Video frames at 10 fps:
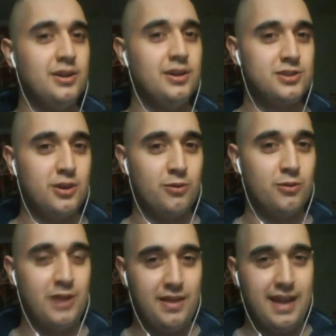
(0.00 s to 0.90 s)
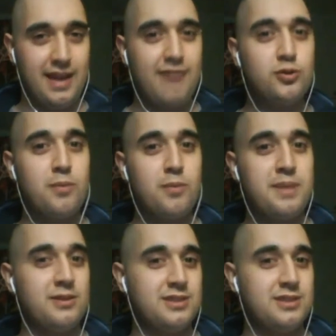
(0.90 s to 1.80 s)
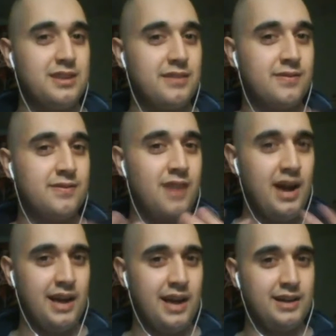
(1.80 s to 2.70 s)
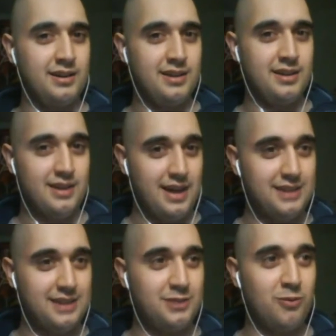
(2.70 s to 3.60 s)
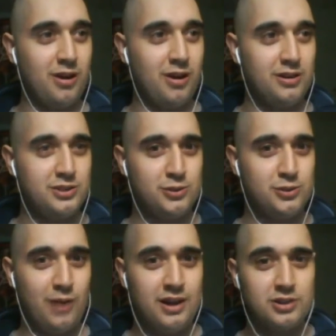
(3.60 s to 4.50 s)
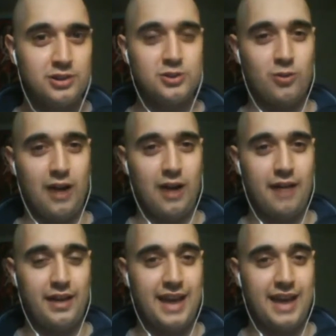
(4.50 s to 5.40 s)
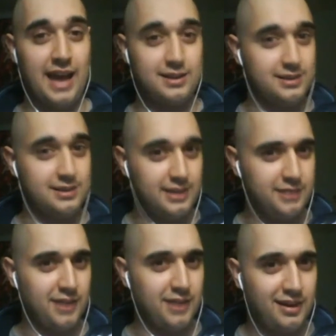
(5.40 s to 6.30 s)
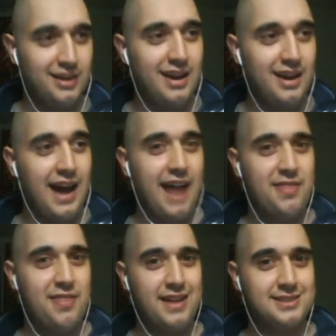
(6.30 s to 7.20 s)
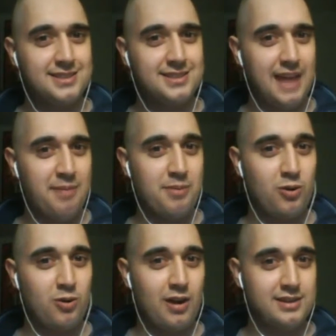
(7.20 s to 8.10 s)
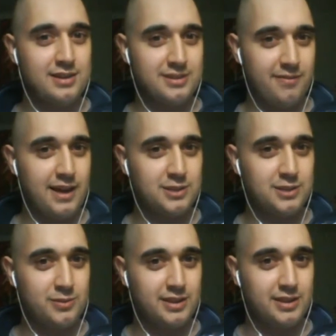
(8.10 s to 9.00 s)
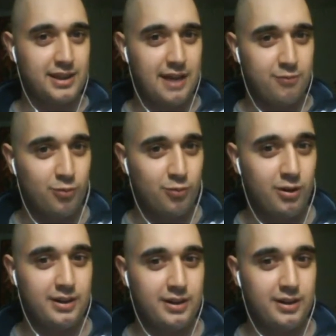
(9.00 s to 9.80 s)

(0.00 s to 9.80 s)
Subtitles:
So they have to appeal to the divine, as it were, to underscore how they can't even, and then slap him across the face with the F word